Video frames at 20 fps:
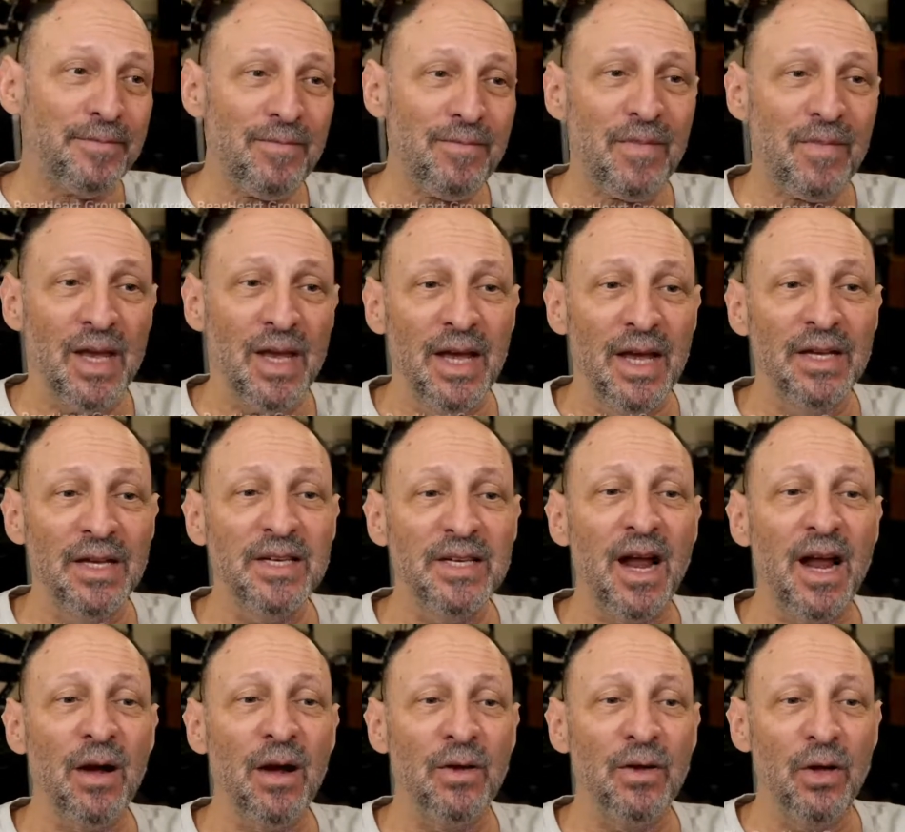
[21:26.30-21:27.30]
it's
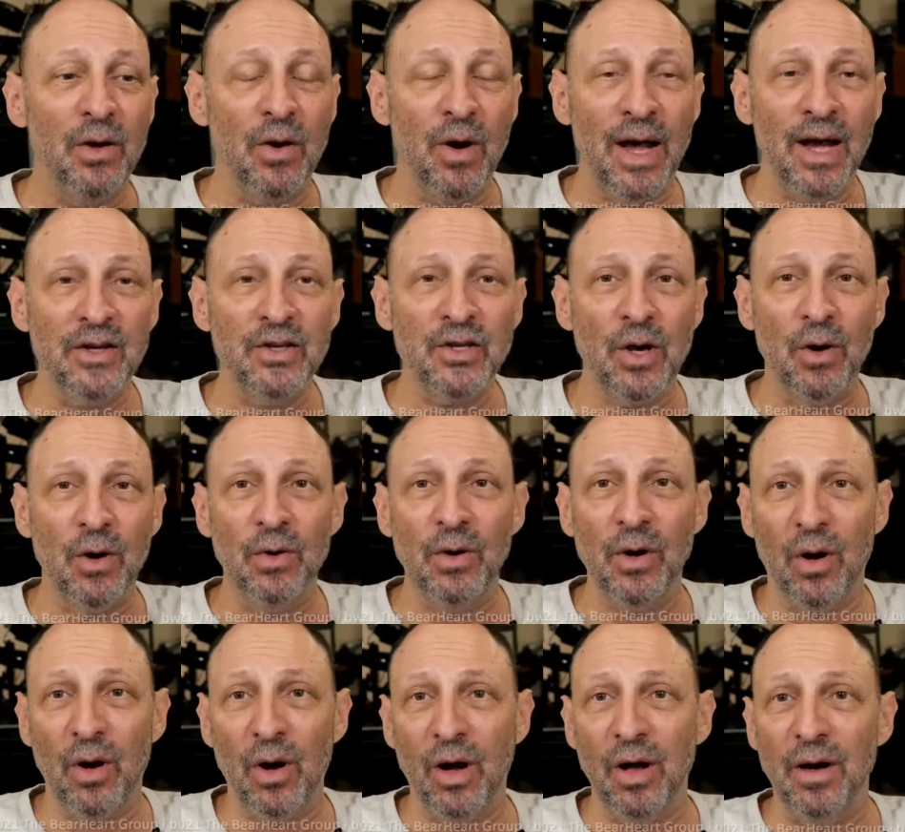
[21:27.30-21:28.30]
not, Xcode
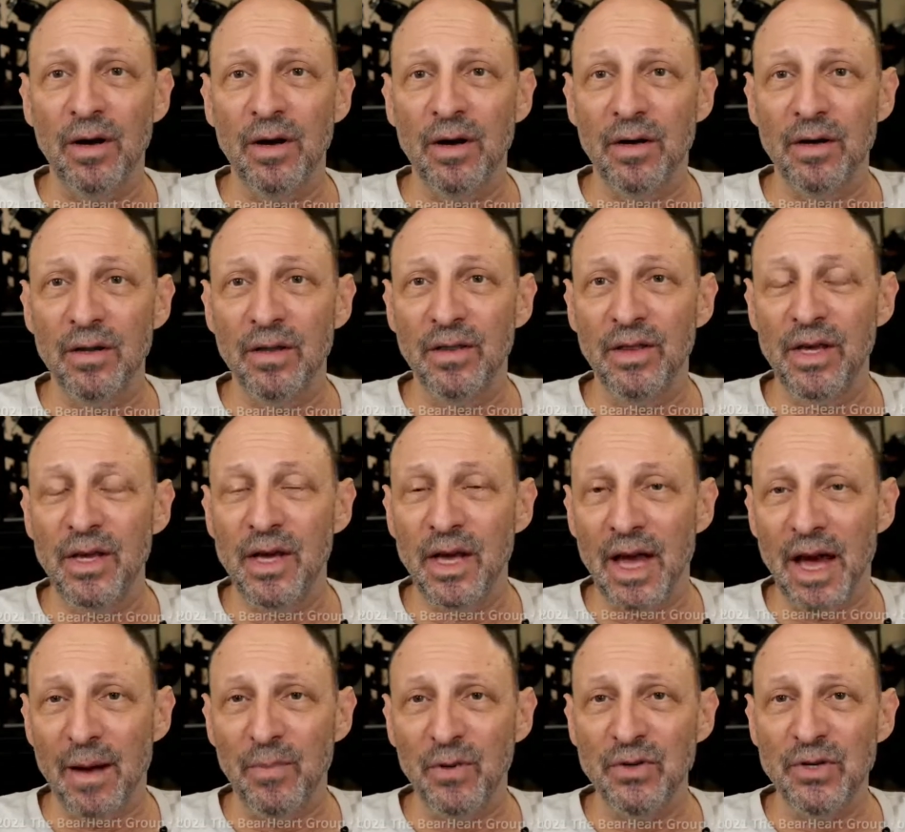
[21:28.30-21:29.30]
on the
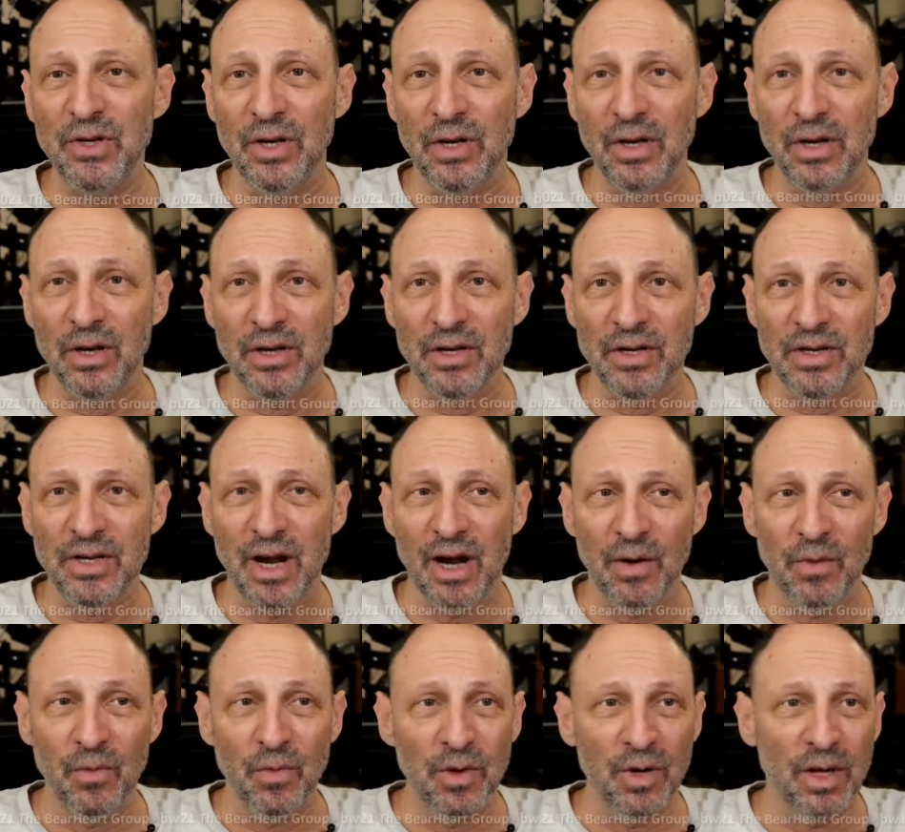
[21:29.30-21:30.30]
Apple Silicon is not
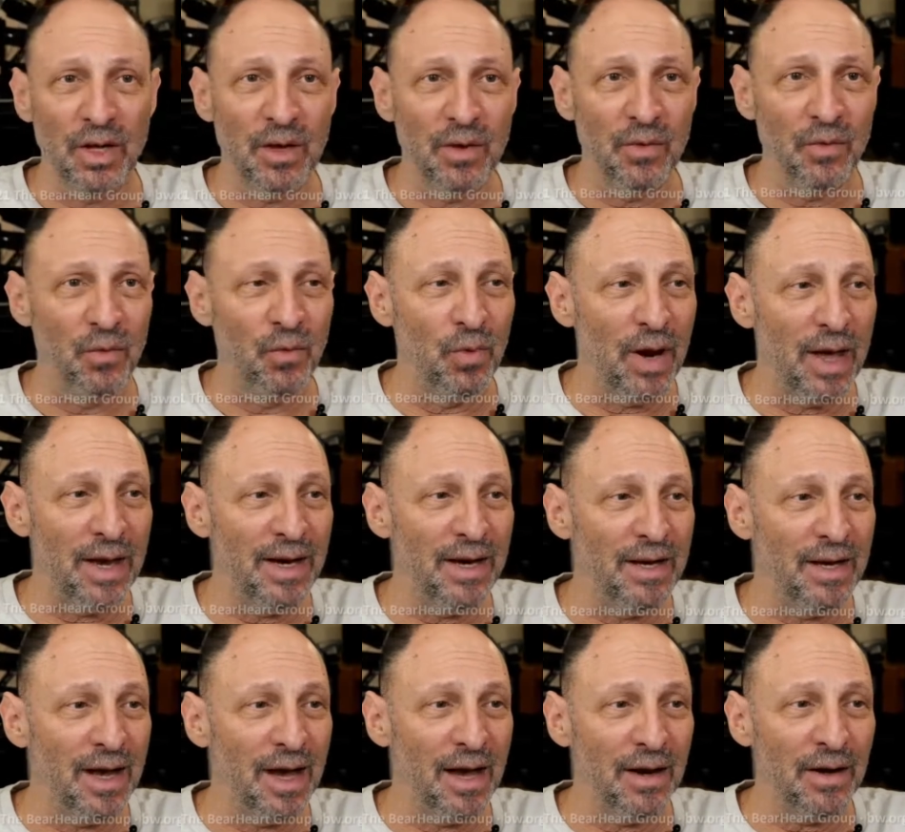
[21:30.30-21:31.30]
really ready
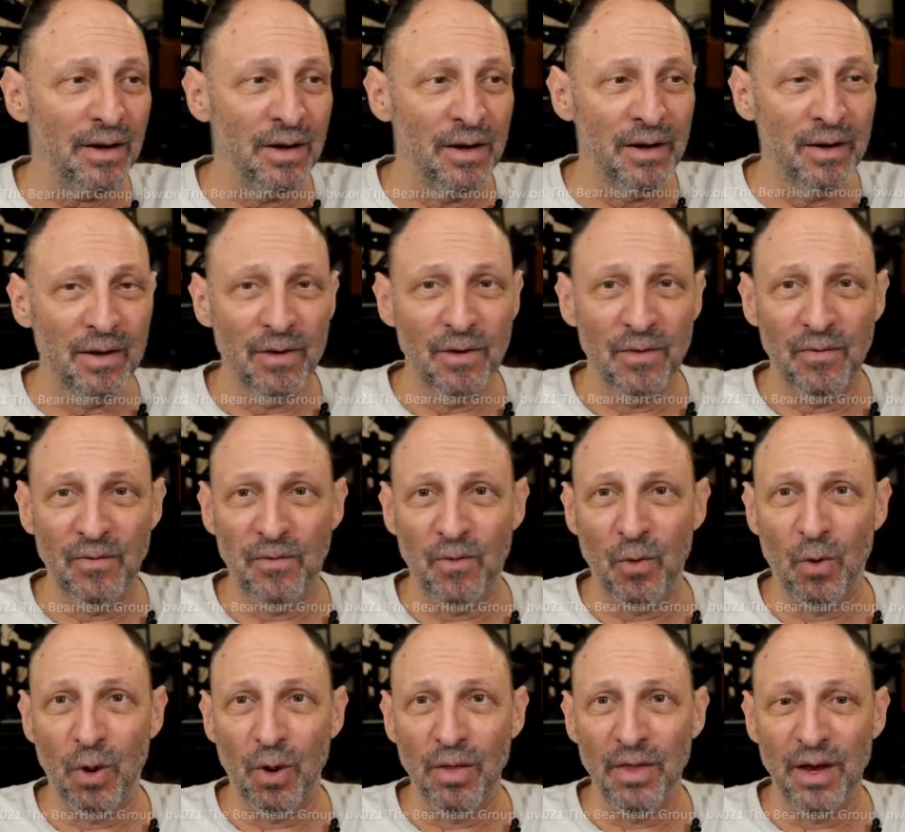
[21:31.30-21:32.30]
yet
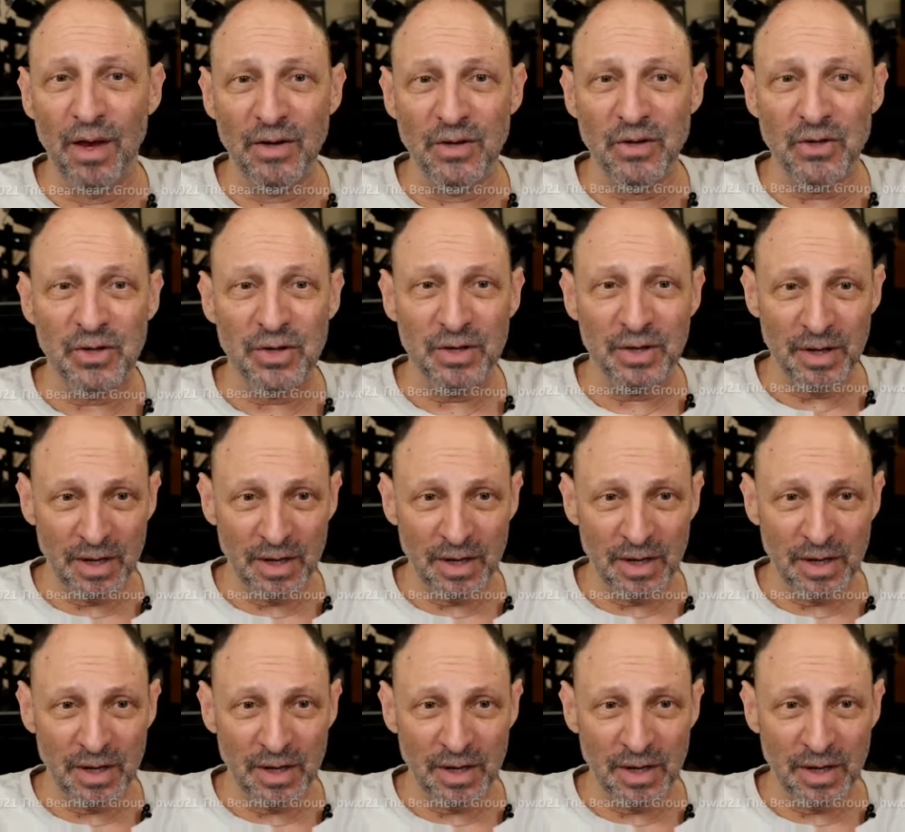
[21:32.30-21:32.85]
for this.